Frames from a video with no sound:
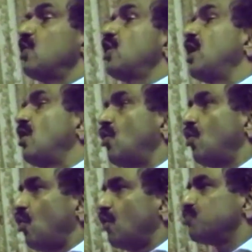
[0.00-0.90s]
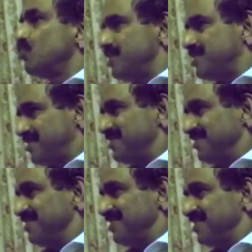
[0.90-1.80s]
become obsolete.
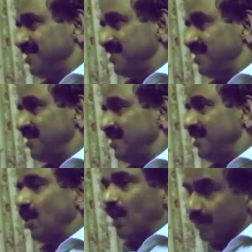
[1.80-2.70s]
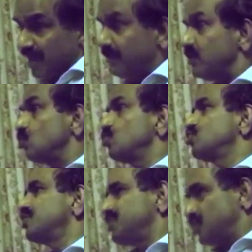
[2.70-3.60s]
Now I am coming
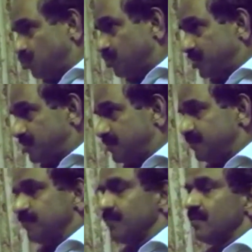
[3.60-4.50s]
to those institutions.